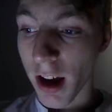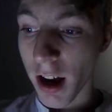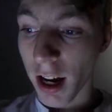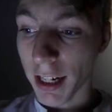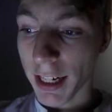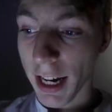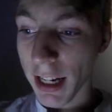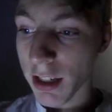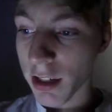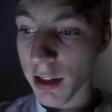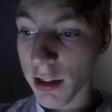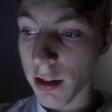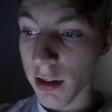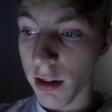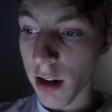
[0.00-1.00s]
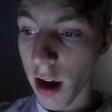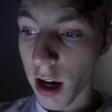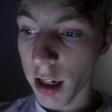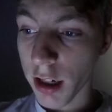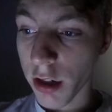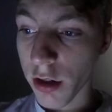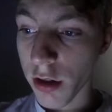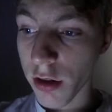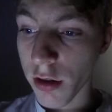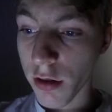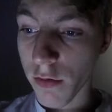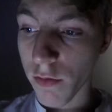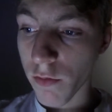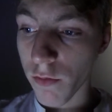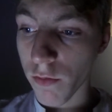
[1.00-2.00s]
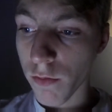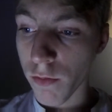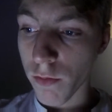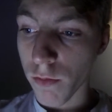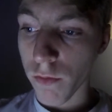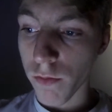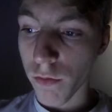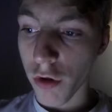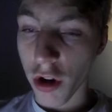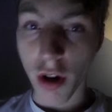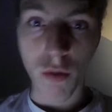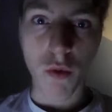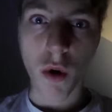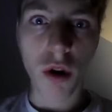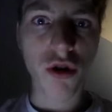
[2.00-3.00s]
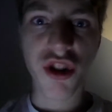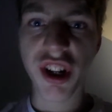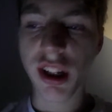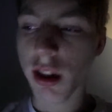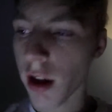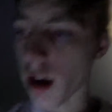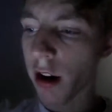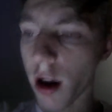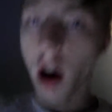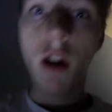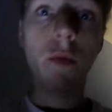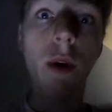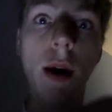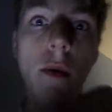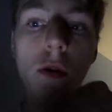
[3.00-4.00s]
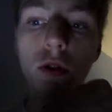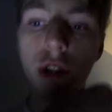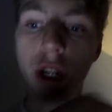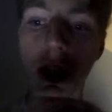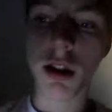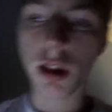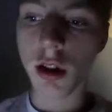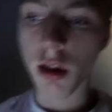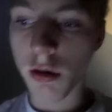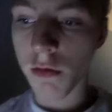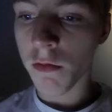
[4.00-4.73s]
I guess I could look at watches. I, I wear watches.